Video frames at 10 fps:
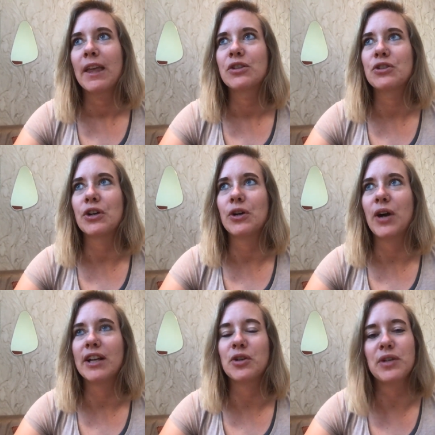So
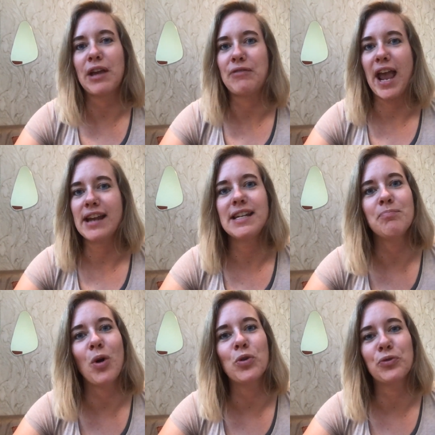I don't have any
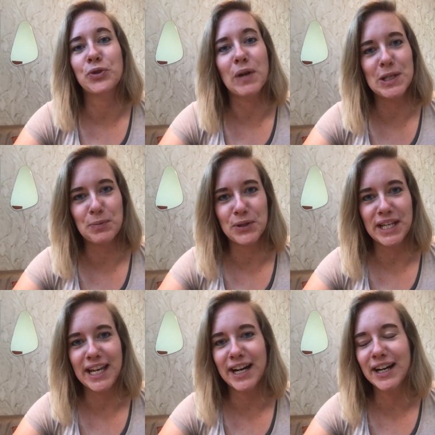mode of transport
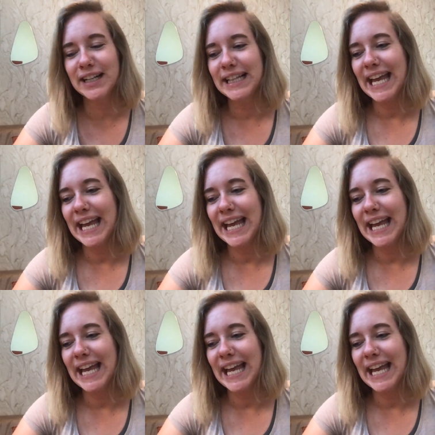here.